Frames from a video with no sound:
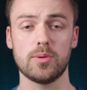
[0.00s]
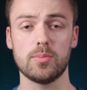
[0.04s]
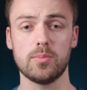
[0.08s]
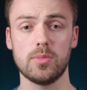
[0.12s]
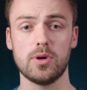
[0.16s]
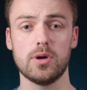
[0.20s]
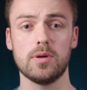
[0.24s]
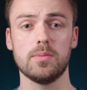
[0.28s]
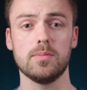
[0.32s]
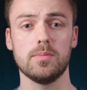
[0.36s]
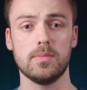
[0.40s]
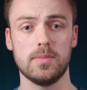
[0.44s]
the
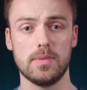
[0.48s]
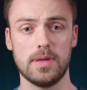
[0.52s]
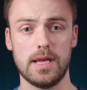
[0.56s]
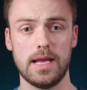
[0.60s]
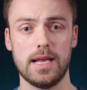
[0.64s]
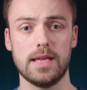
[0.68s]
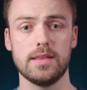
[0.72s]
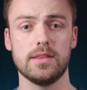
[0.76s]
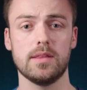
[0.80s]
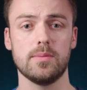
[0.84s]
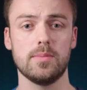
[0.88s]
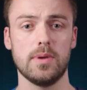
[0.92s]
mum
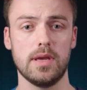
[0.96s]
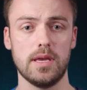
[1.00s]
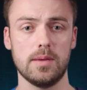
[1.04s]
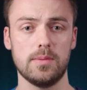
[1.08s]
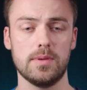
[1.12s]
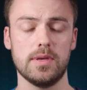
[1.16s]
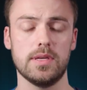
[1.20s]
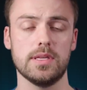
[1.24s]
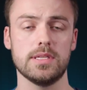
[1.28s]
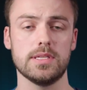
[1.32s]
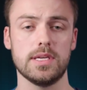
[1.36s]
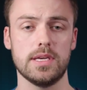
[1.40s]
and the
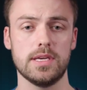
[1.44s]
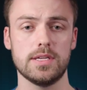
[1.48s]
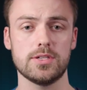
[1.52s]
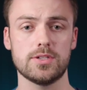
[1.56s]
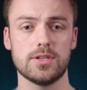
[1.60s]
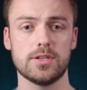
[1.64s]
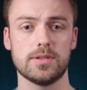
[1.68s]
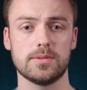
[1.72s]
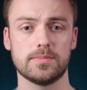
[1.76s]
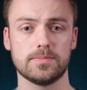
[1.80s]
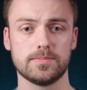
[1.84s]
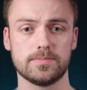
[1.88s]
baby in
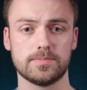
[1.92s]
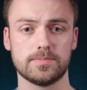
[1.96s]
danger.